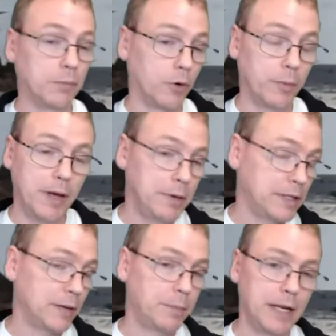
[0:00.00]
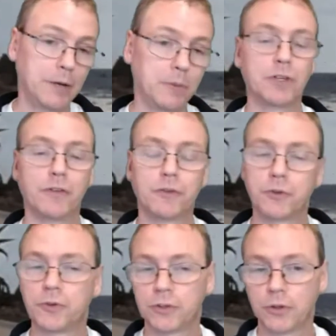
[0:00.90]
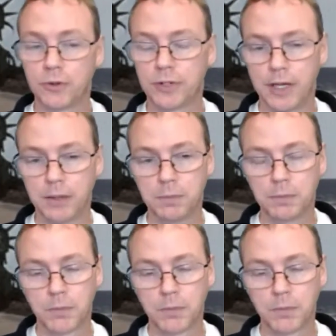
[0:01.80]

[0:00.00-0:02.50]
Or maybe Don Pettit was telling the truth this whole time,